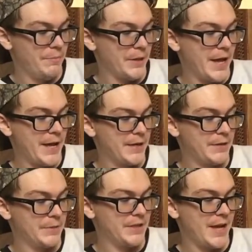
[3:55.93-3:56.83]
black,
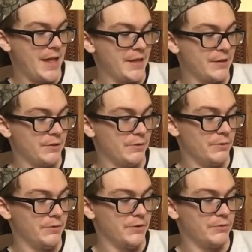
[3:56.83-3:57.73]
metallic,
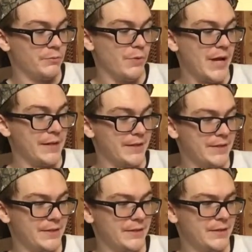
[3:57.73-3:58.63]
gold, and white.
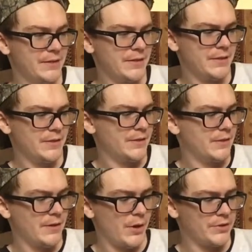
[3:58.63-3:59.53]

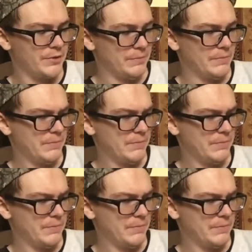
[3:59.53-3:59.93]
Awesome.